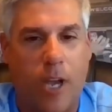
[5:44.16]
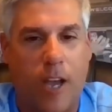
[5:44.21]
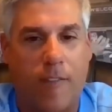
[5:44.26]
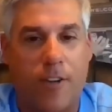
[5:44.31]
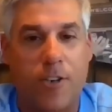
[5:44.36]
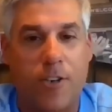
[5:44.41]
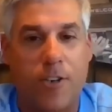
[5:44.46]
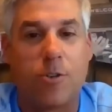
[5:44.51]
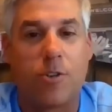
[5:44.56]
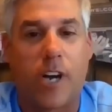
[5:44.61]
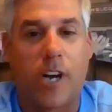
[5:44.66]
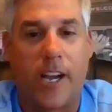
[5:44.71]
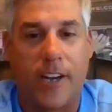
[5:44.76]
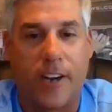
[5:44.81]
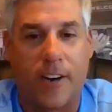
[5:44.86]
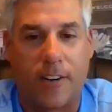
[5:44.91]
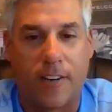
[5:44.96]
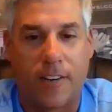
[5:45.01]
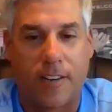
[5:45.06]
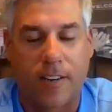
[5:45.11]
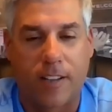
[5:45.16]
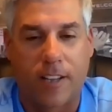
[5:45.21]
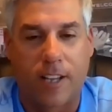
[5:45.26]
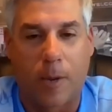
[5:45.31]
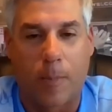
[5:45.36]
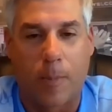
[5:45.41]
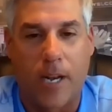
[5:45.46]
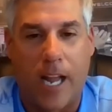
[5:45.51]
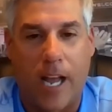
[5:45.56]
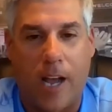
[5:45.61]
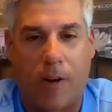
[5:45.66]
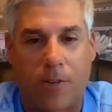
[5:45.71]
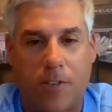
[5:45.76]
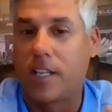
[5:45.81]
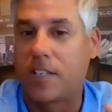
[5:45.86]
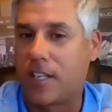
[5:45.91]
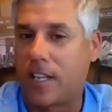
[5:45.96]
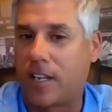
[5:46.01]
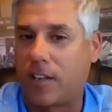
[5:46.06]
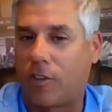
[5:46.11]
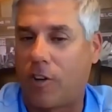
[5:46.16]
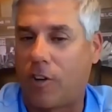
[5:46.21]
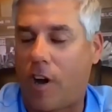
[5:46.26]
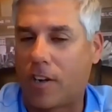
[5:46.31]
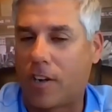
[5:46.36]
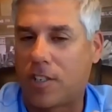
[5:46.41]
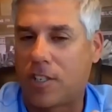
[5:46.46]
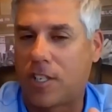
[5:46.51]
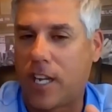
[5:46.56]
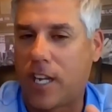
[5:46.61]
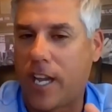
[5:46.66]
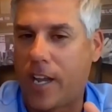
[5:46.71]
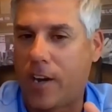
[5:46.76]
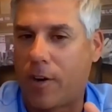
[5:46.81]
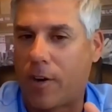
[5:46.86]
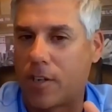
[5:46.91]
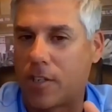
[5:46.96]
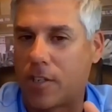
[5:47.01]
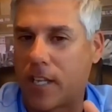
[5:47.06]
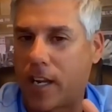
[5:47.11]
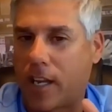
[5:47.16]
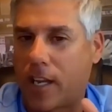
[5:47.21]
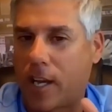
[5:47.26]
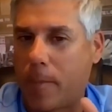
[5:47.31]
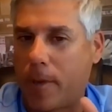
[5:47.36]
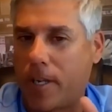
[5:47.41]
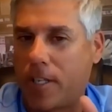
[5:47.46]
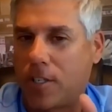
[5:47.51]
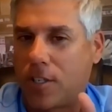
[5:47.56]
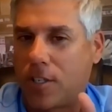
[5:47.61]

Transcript: have a new liner coming out. Is it launched yet, or is that coming